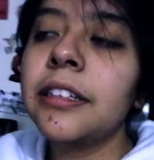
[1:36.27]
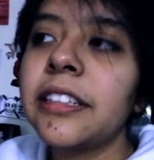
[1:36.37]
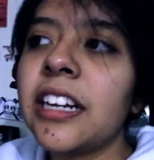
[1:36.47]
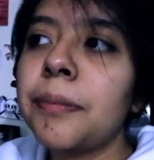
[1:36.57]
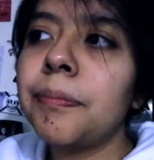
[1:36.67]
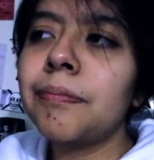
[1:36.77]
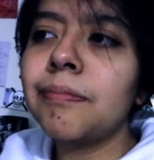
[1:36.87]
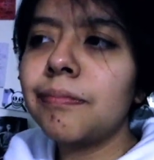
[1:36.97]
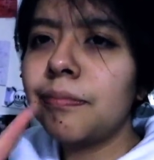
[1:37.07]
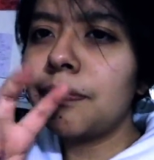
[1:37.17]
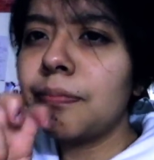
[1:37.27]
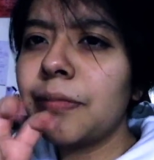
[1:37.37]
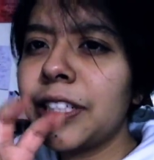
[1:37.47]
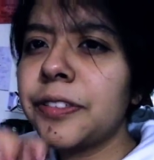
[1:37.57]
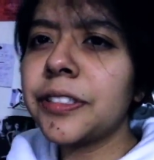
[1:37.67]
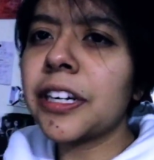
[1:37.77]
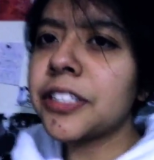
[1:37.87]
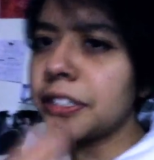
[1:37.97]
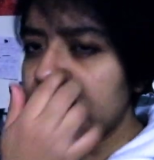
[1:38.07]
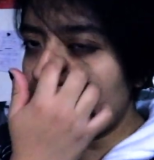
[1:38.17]
did a
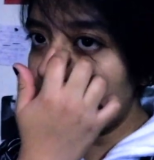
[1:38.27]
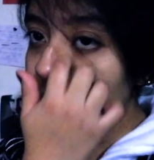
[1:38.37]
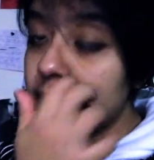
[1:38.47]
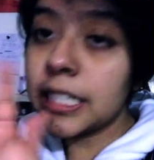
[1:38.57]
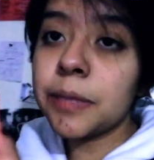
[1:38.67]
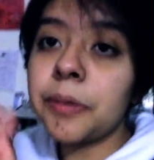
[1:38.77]
introduction there for this